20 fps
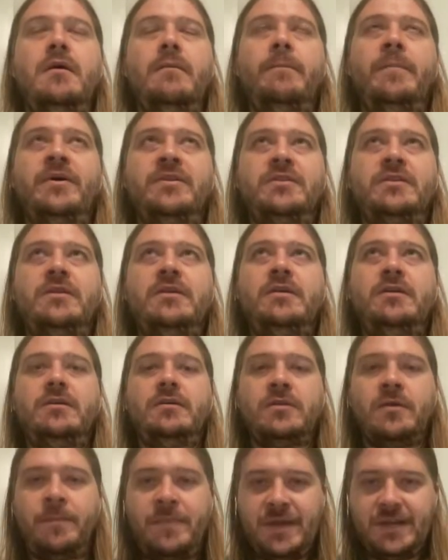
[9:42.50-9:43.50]
But
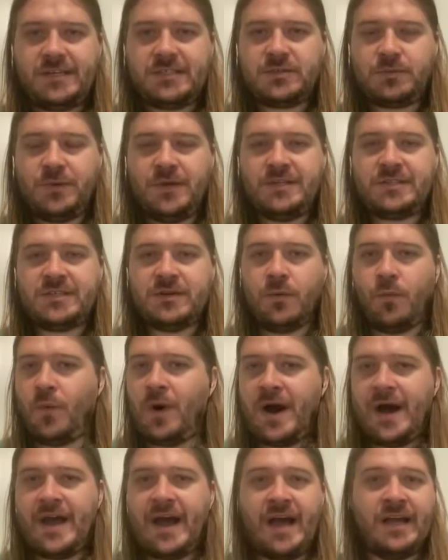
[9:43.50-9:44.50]
the biggest reason
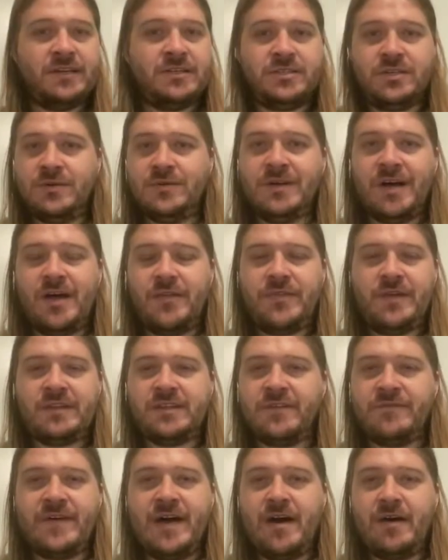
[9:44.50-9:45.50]
why I do not think
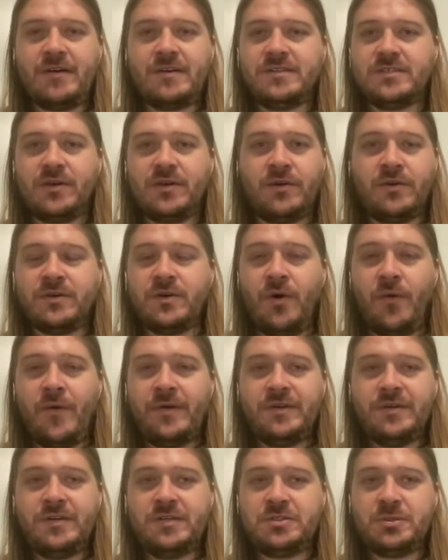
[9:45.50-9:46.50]
the Falcons are
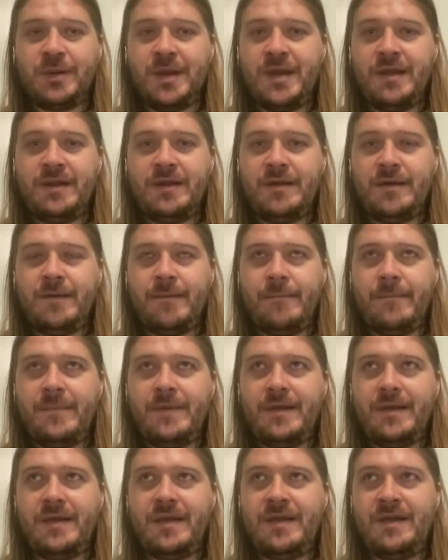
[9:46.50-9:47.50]
going to trade him
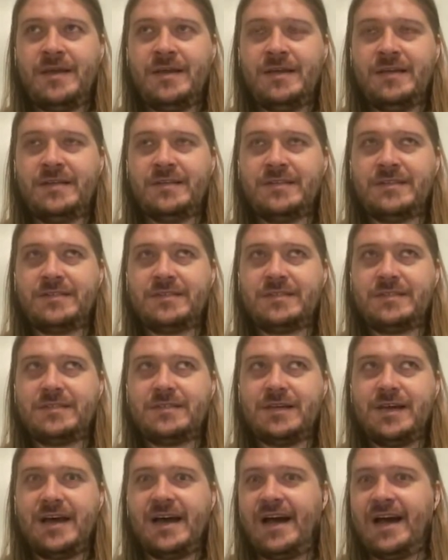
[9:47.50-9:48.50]
is,
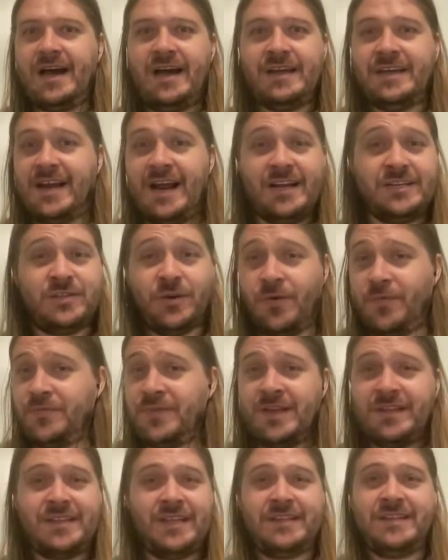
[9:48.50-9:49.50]
again, I don't
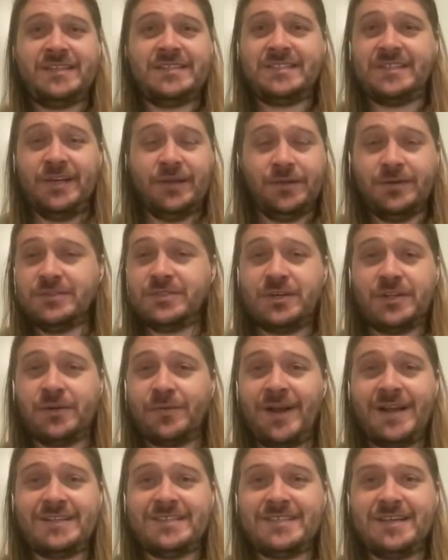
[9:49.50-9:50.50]
think that the Steelers are the
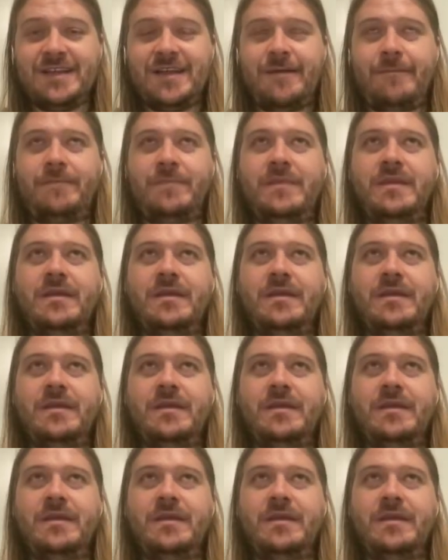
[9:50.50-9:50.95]
right team.